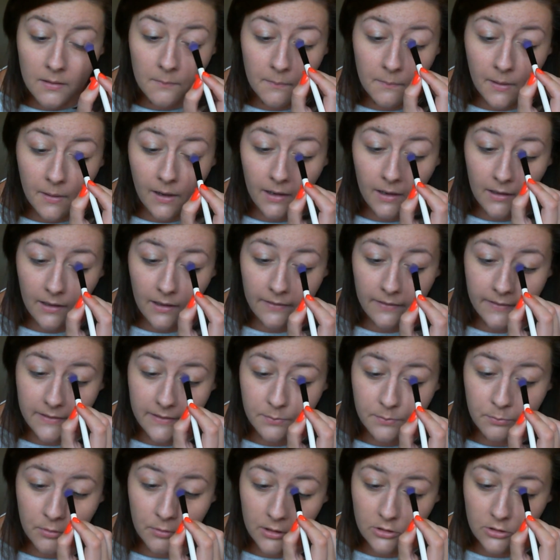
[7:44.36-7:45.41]
But I like this
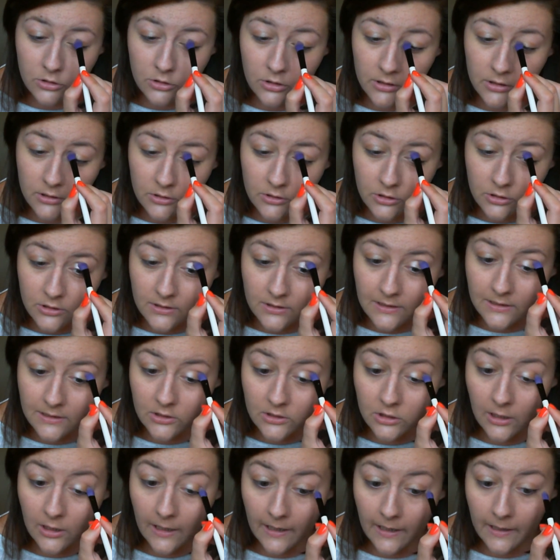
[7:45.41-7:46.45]
brush. You can just
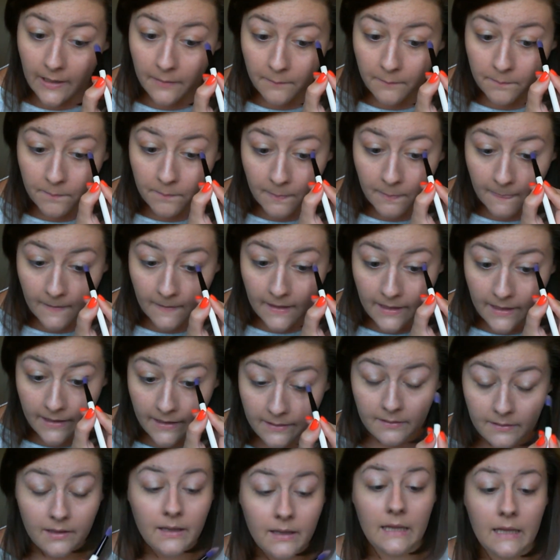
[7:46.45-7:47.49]
literally,
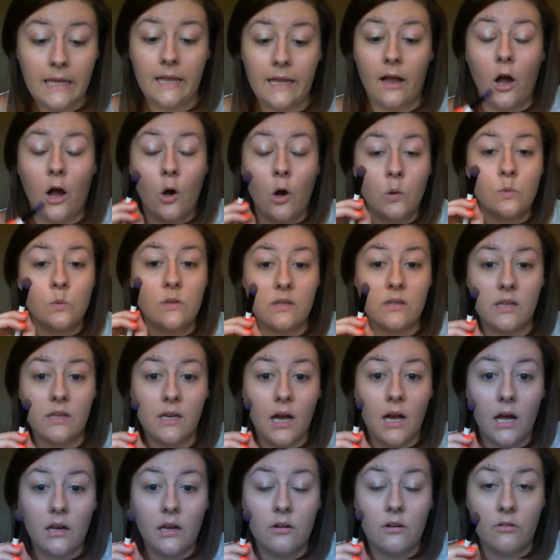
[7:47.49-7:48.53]
it holds the
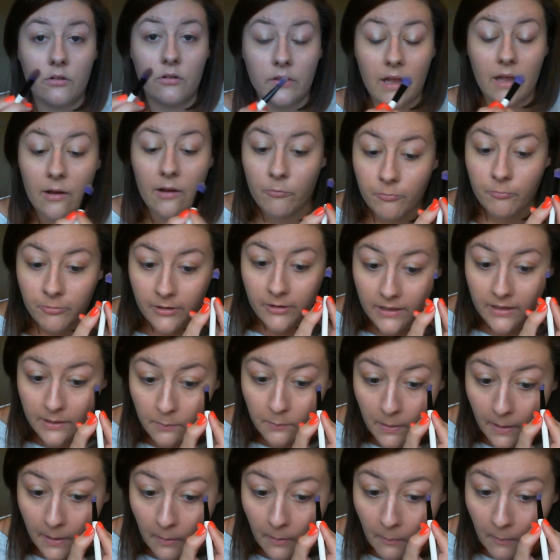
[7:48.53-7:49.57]
colour on there really
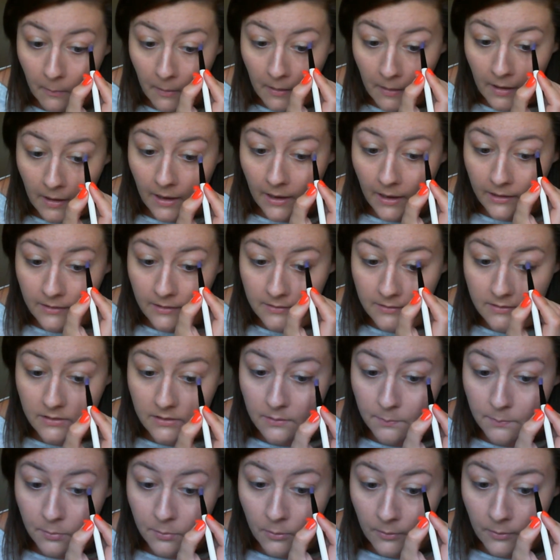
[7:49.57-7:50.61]
well. And because of
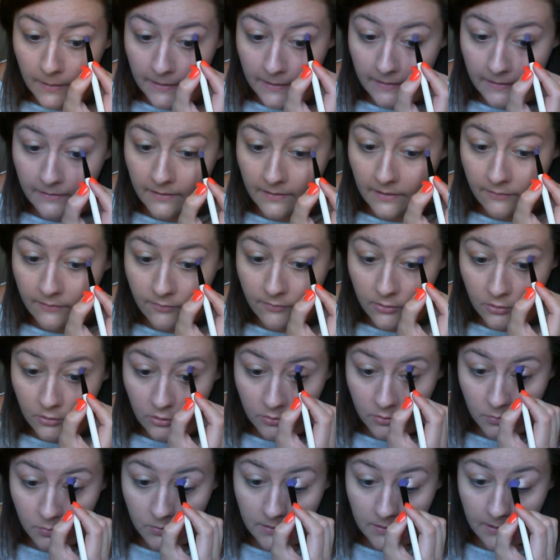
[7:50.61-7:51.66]
the point, if you
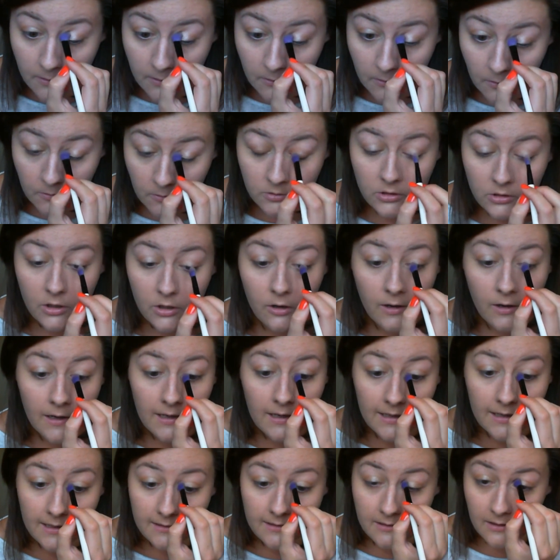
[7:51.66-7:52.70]
just want it on your
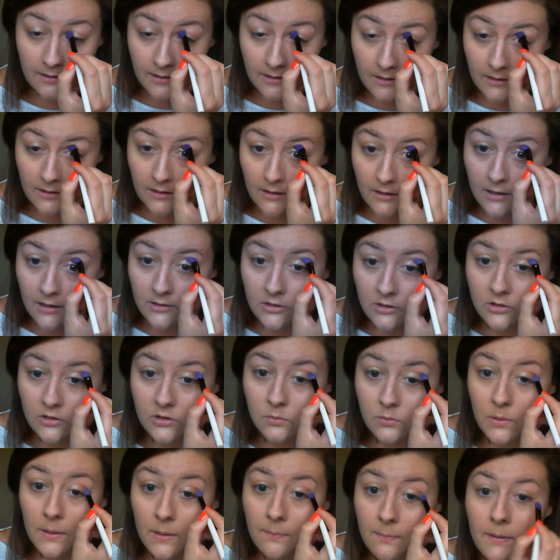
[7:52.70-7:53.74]
eyelid, I just
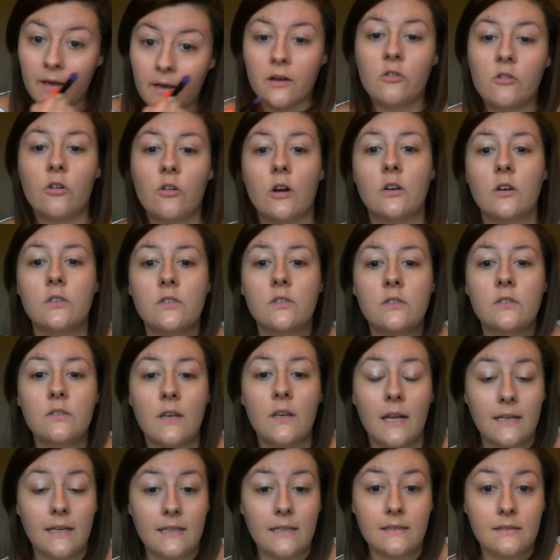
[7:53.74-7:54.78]
sweep it across
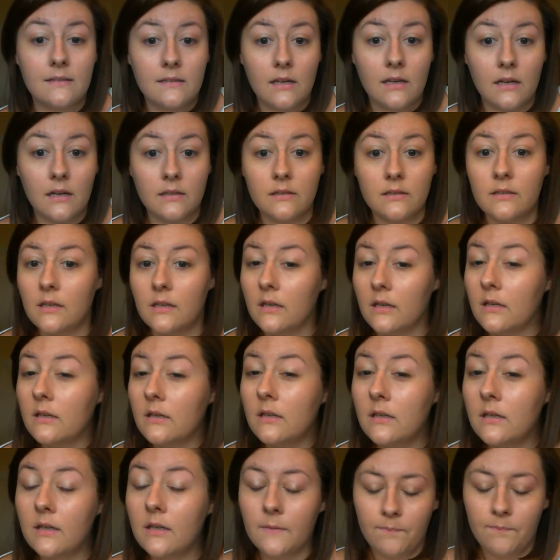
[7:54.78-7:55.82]
and it's done.
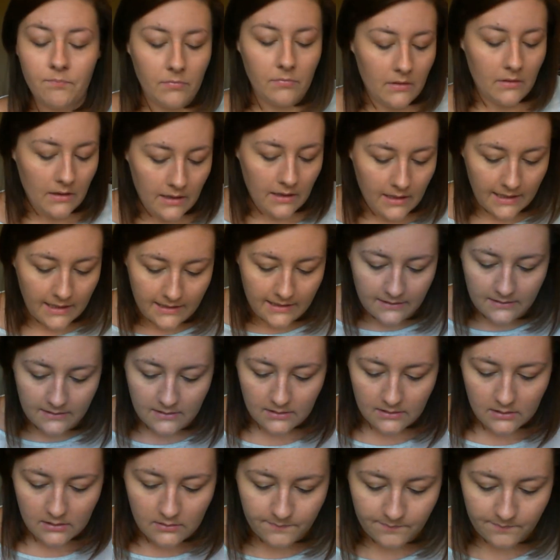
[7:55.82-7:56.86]
And
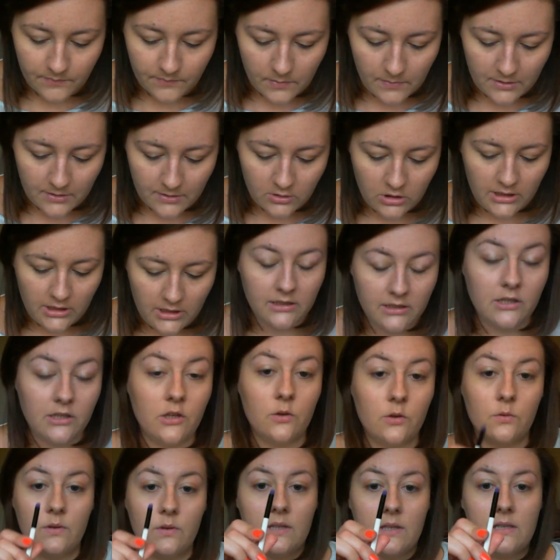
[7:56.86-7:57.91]
I'm actually going to
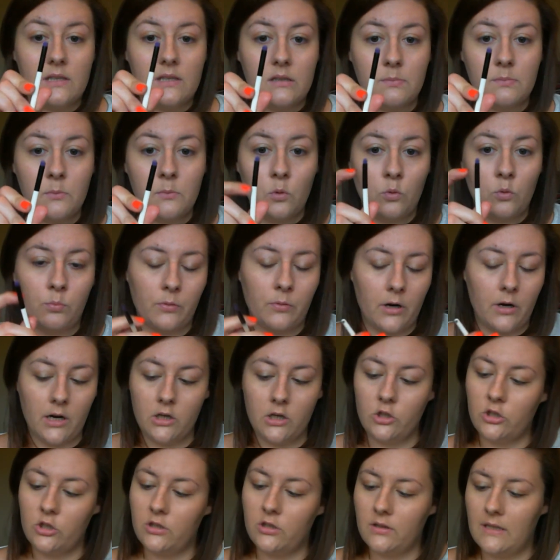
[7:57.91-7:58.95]
use this small brush.